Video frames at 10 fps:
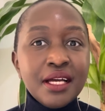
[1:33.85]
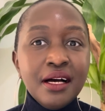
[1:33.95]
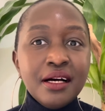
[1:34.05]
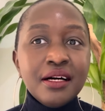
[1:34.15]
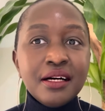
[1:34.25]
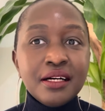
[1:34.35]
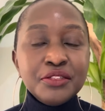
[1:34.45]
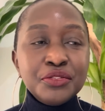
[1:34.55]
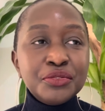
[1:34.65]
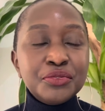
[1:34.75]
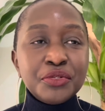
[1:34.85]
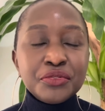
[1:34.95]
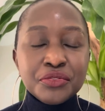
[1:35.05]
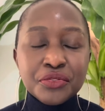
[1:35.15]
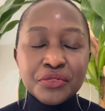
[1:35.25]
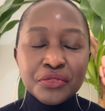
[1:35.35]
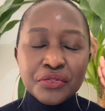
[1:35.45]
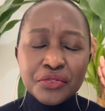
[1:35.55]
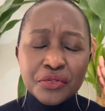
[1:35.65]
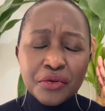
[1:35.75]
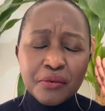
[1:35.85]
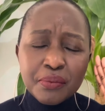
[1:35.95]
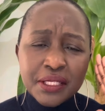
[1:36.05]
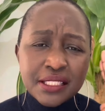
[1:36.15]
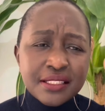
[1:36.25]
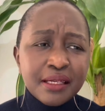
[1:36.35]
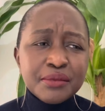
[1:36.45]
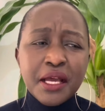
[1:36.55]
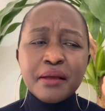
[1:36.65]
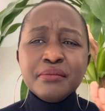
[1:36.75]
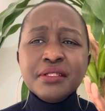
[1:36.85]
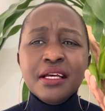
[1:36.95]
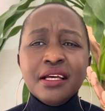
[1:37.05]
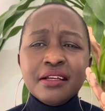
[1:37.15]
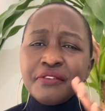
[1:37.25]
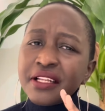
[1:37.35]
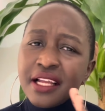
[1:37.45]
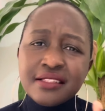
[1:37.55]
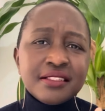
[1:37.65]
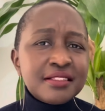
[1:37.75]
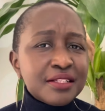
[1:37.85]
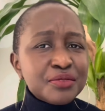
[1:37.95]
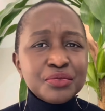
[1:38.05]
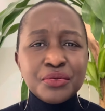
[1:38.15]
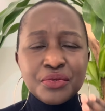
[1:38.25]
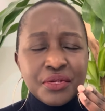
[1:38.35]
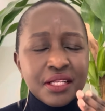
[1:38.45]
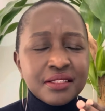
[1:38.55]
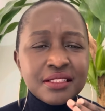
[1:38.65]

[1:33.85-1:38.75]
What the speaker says: you're completely, sometimes finances are so,